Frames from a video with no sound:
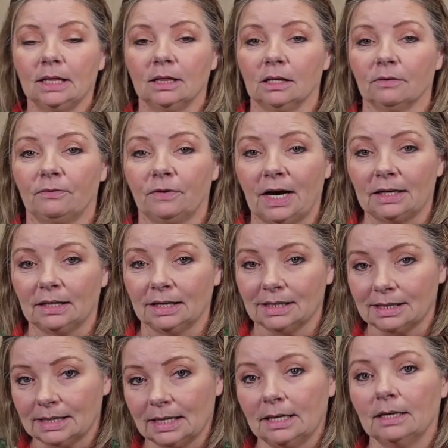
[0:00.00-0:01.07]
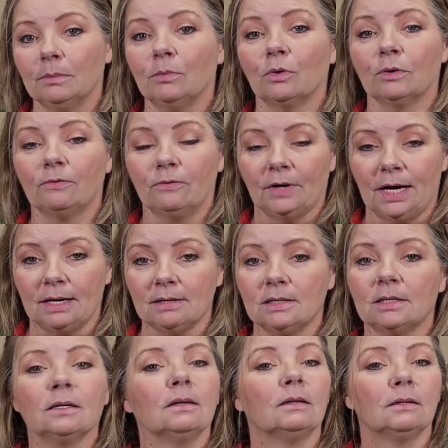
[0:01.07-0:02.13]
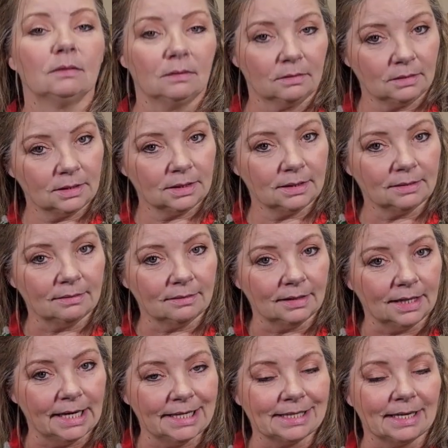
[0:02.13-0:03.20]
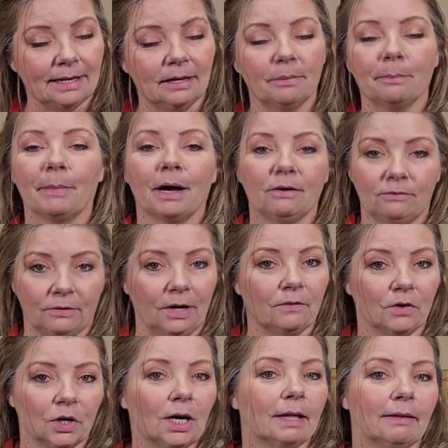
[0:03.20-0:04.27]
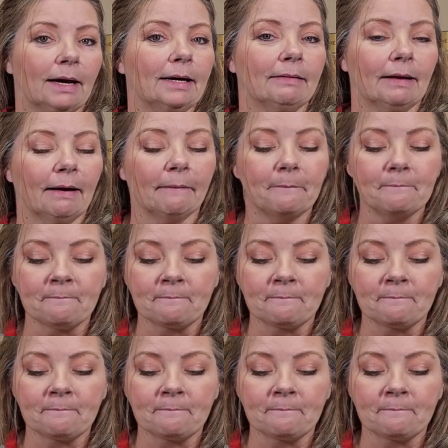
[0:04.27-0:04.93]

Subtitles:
it's getting more faint is in my favor. I like that.